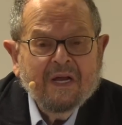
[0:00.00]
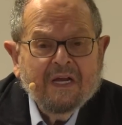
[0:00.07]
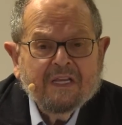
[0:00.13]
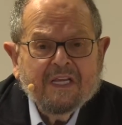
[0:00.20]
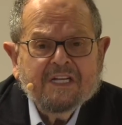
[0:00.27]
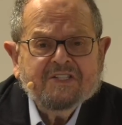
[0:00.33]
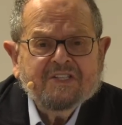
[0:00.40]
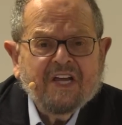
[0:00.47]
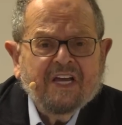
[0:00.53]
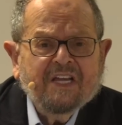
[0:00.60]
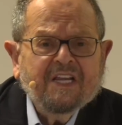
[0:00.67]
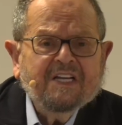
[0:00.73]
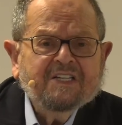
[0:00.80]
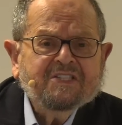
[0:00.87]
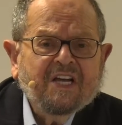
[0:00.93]
And let's say
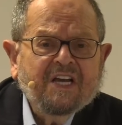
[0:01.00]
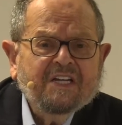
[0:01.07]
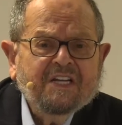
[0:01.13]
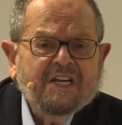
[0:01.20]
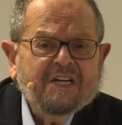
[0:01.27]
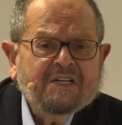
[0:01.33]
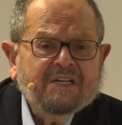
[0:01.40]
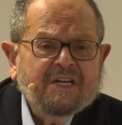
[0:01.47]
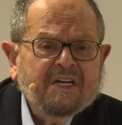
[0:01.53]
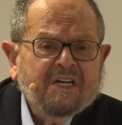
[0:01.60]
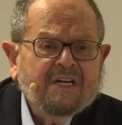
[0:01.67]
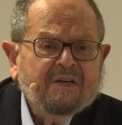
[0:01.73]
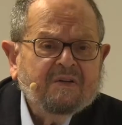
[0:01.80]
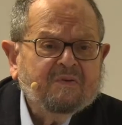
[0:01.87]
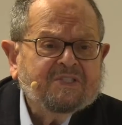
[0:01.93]
they said that
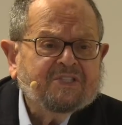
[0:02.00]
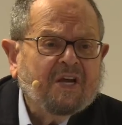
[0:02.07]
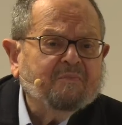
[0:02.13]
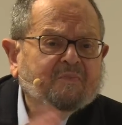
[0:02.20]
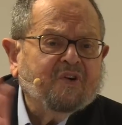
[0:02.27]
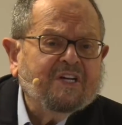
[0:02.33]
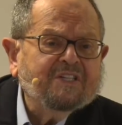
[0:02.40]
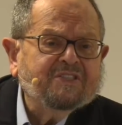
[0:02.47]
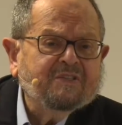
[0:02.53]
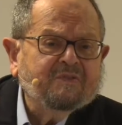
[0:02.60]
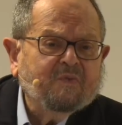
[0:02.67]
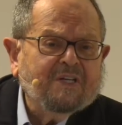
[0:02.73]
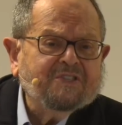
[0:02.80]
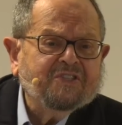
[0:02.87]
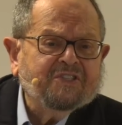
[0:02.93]
it
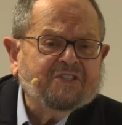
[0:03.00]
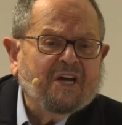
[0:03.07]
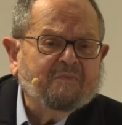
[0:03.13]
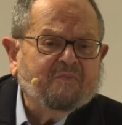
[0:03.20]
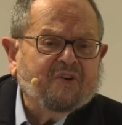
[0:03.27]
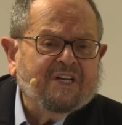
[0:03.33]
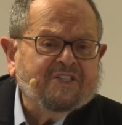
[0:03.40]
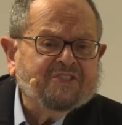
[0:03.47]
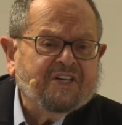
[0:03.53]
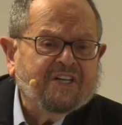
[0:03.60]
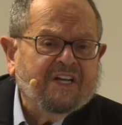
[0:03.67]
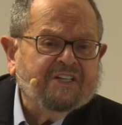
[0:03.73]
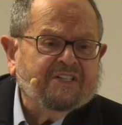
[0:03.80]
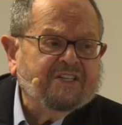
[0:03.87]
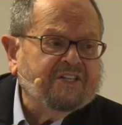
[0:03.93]
wasn't
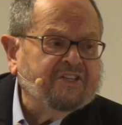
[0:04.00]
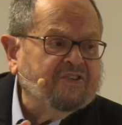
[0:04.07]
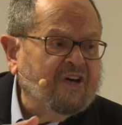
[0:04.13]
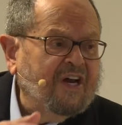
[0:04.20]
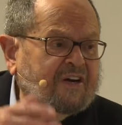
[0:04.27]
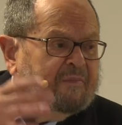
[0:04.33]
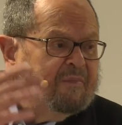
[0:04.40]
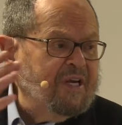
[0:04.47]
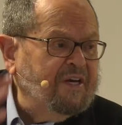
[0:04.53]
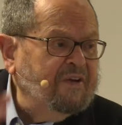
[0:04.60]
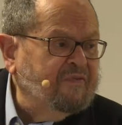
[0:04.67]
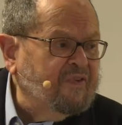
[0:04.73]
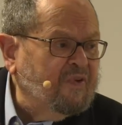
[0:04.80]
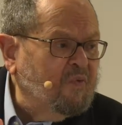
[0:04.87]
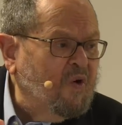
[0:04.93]
unprecedented. You had a
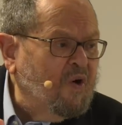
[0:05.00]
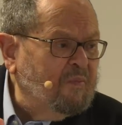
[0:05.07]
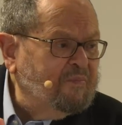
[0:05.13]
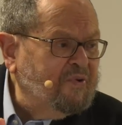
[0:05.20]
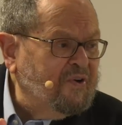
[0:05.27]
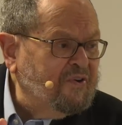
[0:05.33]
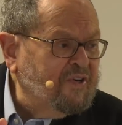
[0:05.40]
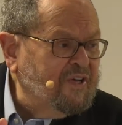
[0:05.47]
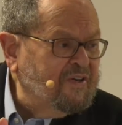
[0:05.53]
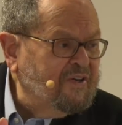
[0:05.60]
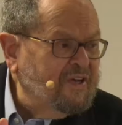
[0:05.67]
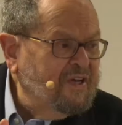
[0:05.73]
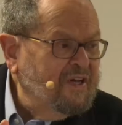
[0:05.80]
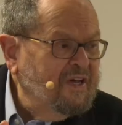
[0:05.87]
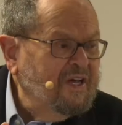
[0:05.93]
medieval warm period.
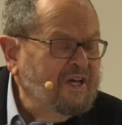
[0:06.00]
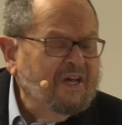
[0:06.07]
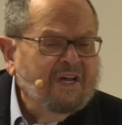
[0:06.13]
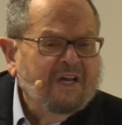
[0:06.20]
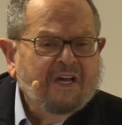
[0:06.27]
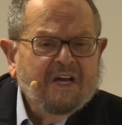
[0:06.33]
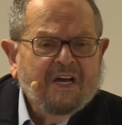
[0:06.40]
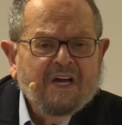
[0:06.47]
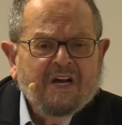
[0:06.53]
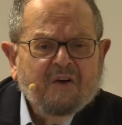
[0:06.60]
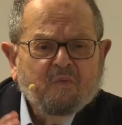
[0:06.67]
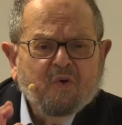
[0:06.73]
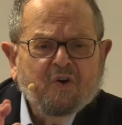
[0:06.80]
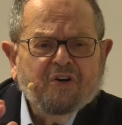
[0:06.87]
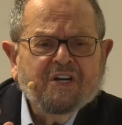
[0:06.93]

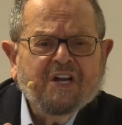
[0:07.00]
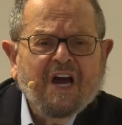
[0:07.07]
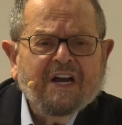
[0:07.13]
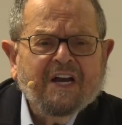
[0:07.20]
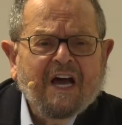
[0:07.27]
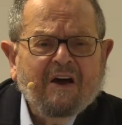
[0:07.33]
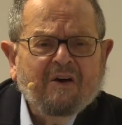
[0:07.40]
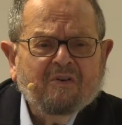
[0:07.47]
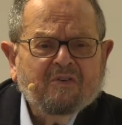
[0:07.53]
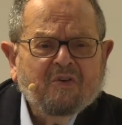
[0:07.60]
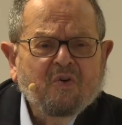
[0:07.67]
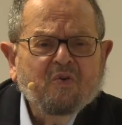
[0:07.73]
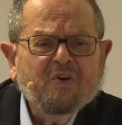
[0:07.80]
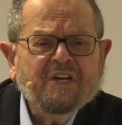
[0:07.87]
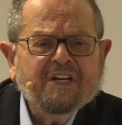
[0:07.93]
Word got out,
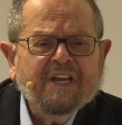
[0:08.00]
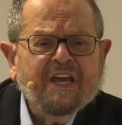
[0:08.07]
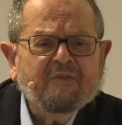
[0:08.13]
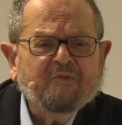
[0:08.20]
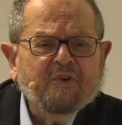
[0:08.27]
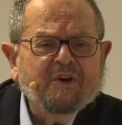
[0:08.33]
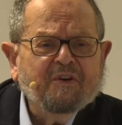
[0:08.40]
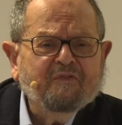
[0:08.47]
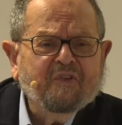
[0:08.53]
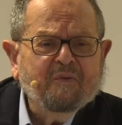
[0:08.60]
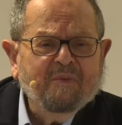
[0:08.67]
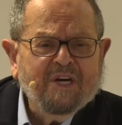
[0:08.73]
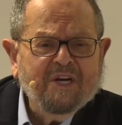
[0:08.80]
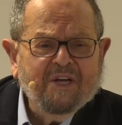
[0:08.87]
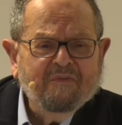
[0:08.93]
who can get rid of the
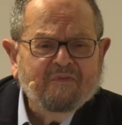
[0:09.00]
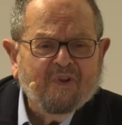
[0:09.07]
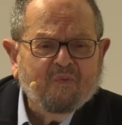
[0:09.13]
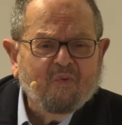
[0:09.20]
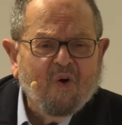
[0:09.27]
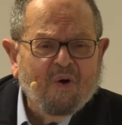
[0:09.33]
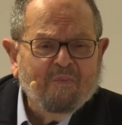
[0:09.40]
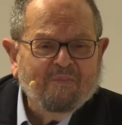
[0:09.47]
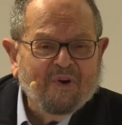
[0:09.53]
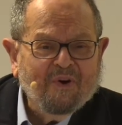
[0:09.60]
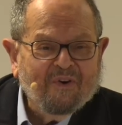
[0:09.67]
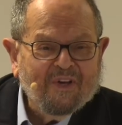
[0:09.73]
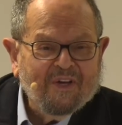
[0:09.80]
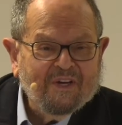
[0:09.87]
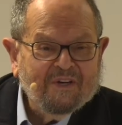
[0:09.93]
medieval warm
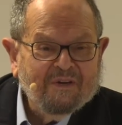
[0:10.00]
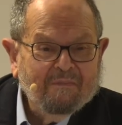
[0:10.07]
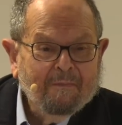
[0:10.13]
period?